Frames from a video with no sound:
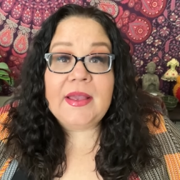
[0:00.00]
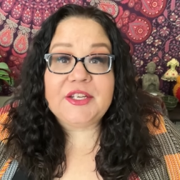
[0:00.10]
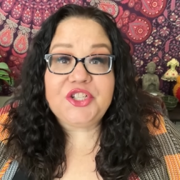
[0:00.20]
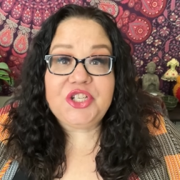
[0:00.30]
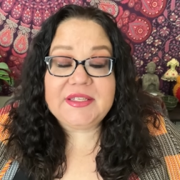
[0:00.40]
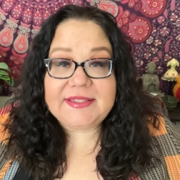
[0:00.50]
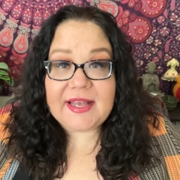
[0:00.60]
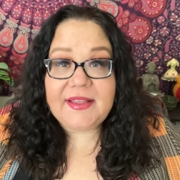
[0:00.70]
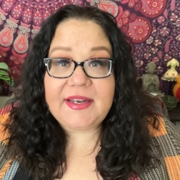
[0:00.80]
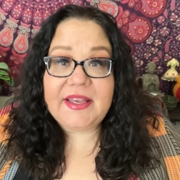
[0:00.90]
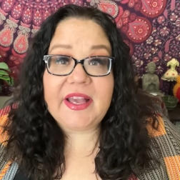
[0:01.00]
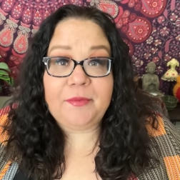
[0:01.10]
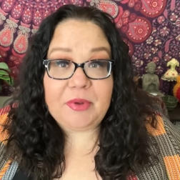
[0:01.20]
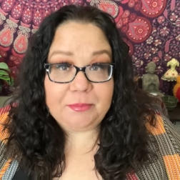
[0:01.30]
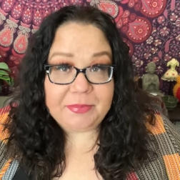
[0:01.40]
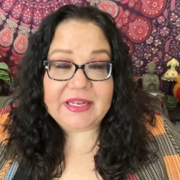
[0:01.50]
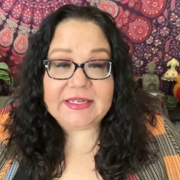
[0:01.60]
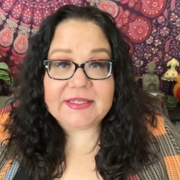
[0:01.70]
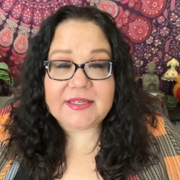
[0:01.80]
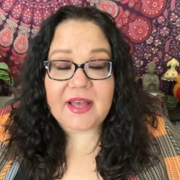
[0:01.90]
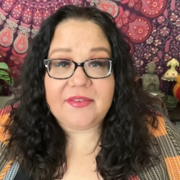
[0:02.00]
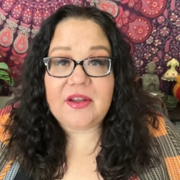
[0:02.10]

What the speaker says: she said that he had been beaten to death.